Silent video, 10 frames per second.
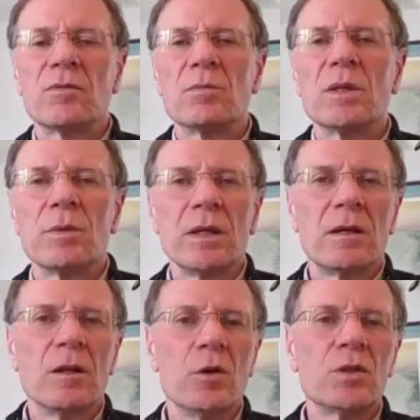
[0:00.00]
from
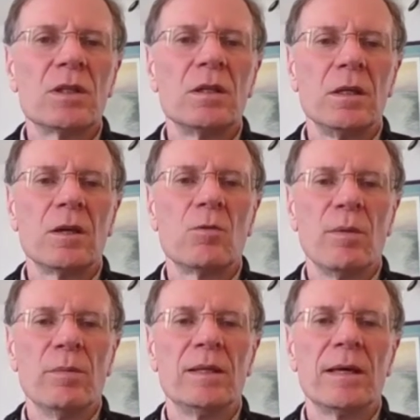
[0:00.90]
something close to the
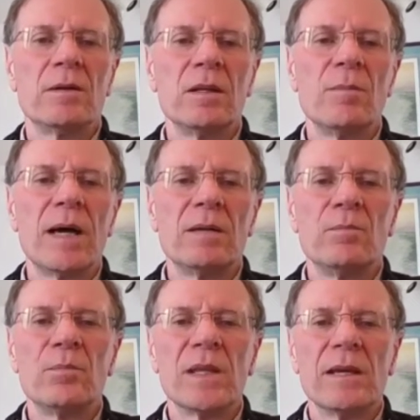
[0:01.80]
equipment down in the
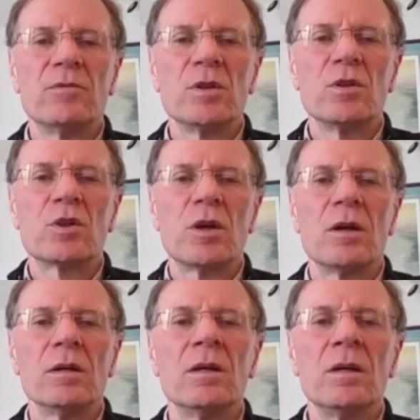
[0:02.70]
bottom left of the
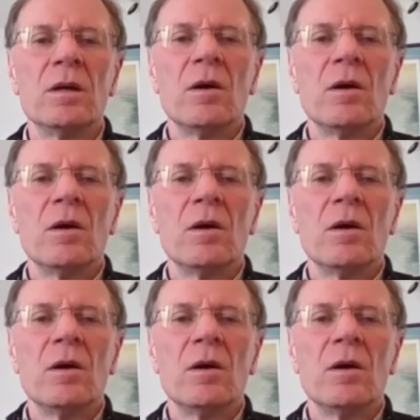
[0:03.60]
chart,